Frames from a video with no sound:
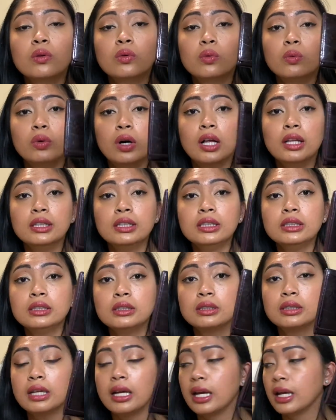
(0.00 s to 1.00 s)
wallet
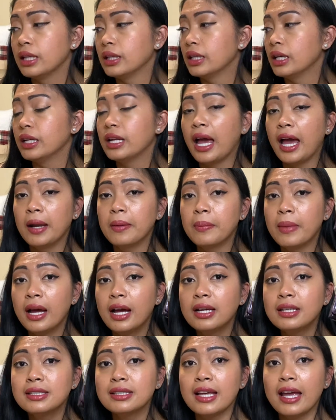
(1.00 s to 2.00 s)
and then handbags,